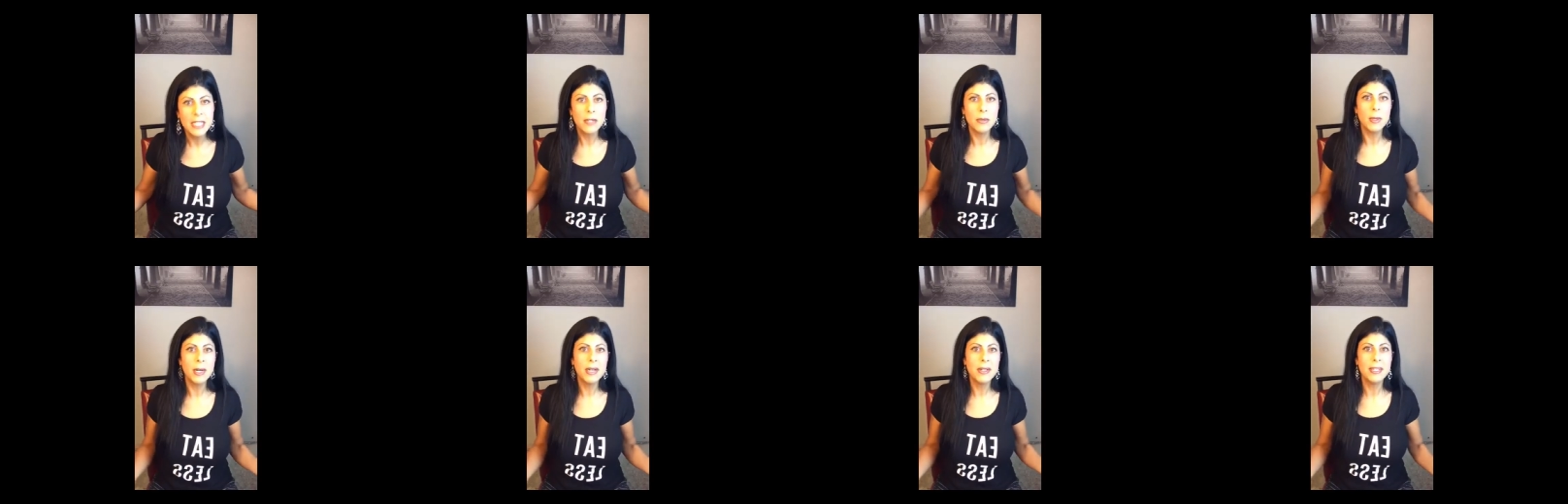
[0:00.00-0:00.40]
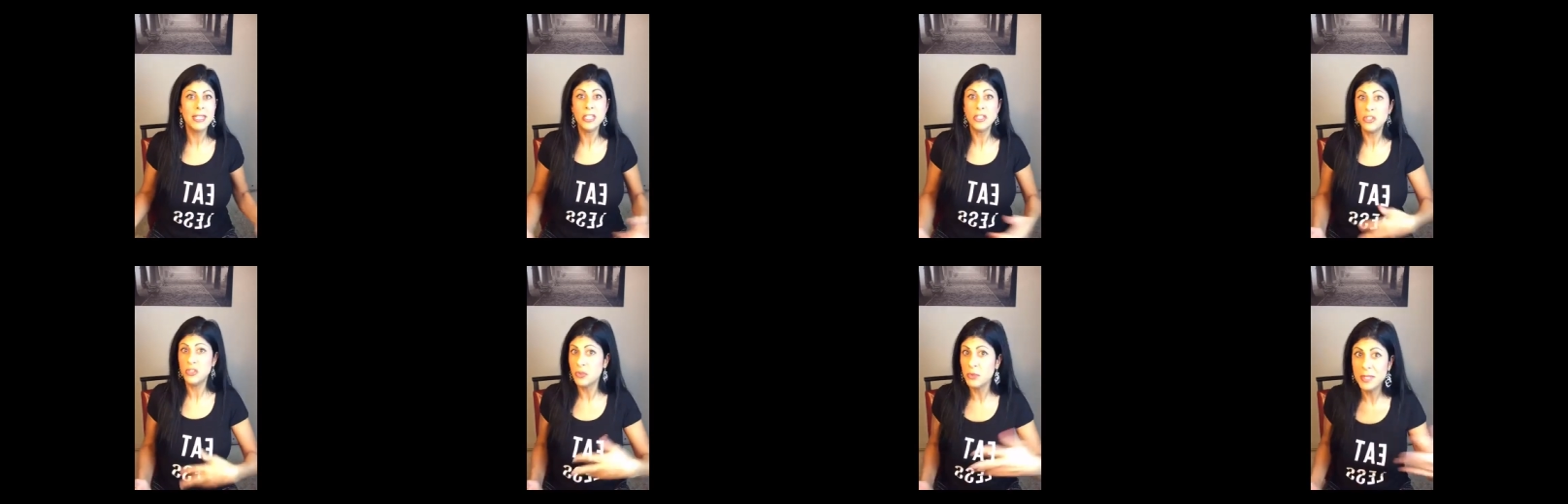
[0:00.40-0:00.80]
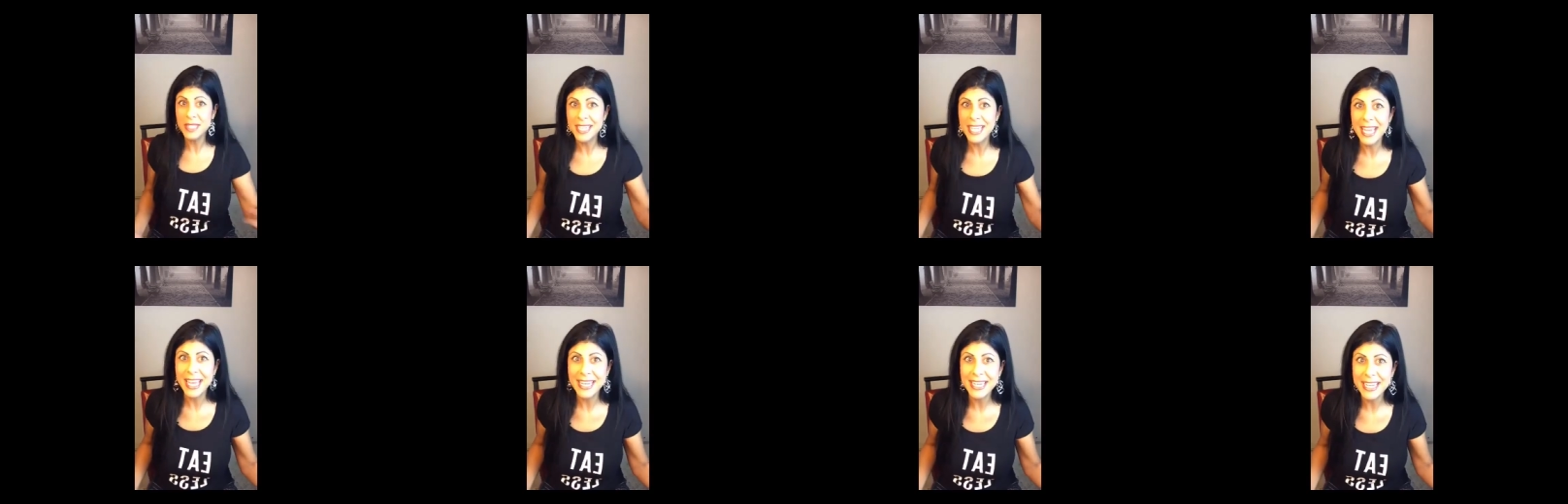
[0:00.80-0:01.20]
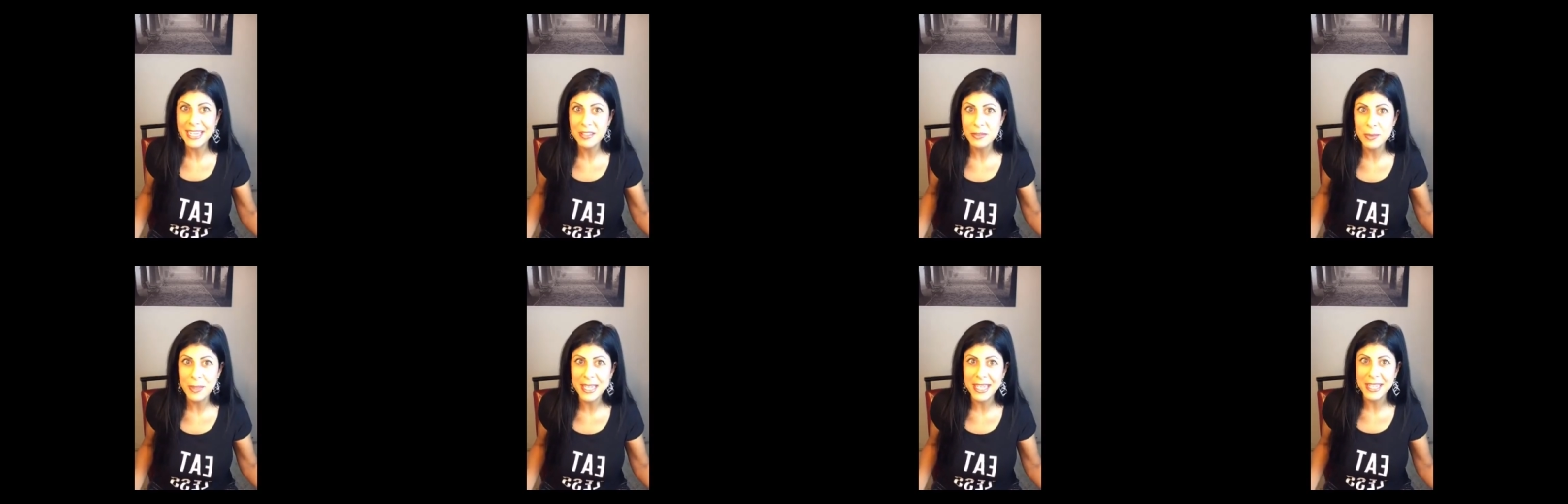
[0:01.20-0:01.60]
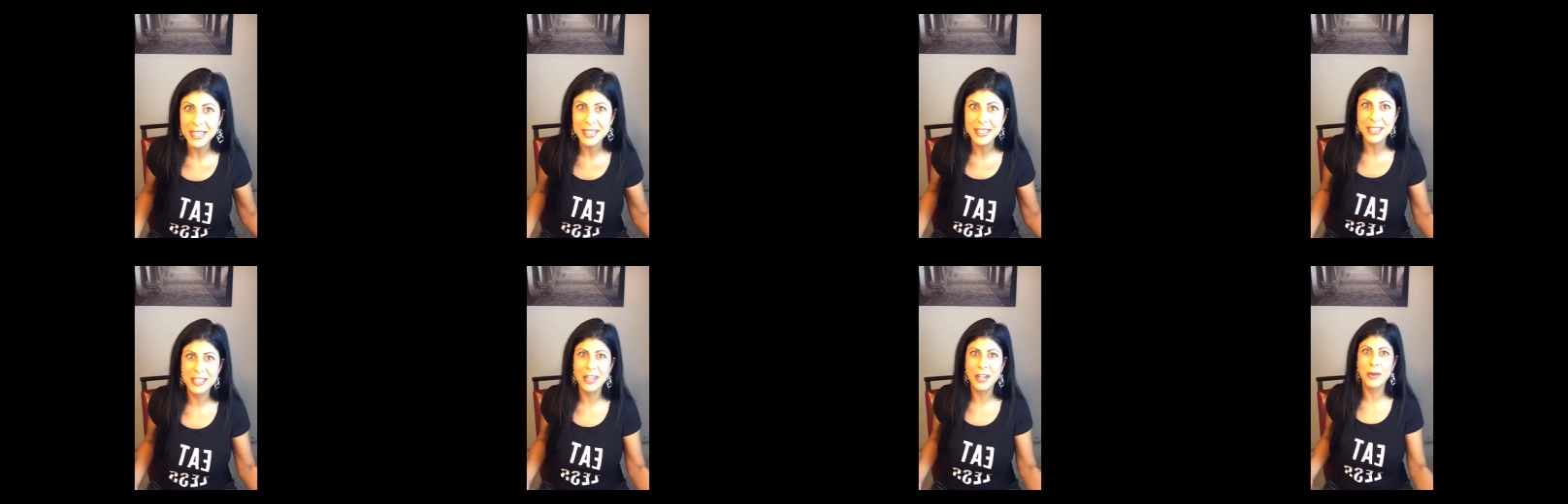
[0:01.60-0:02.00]
Well, do it again next
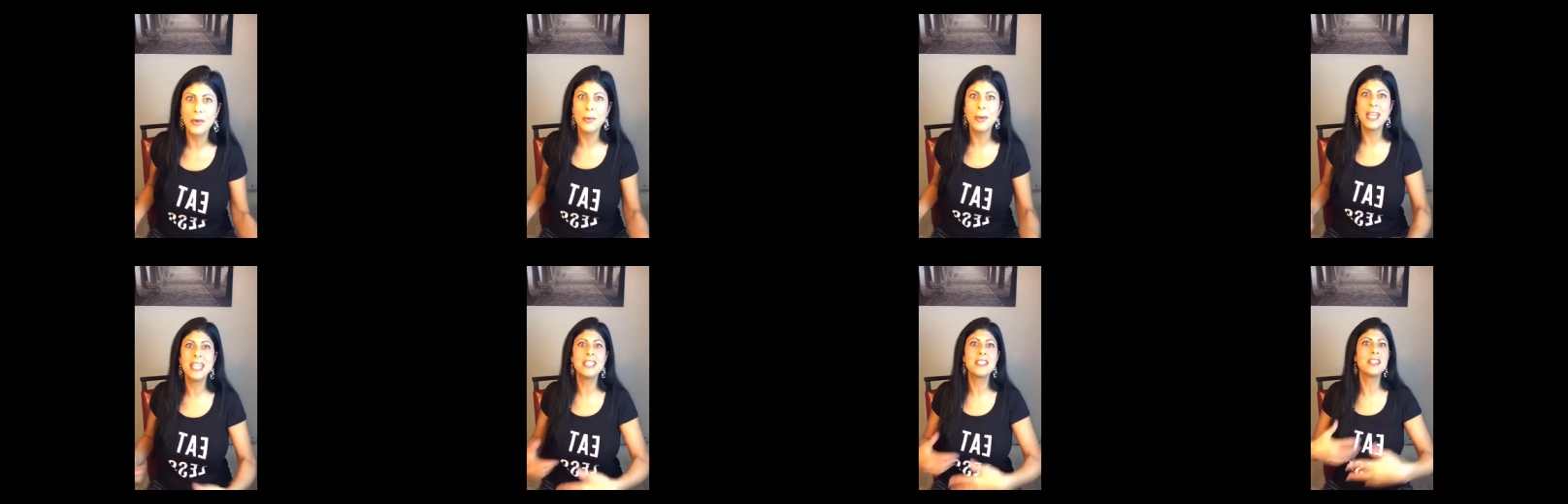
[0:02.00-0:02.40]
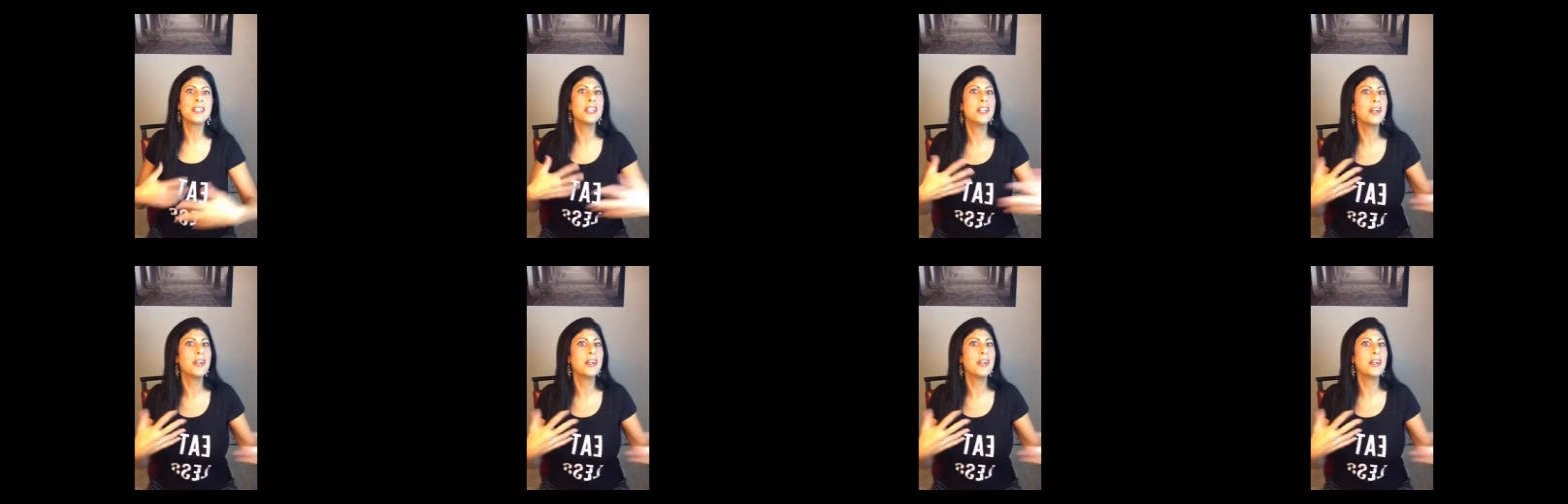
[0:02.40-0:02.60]
week. You know, wait till you don't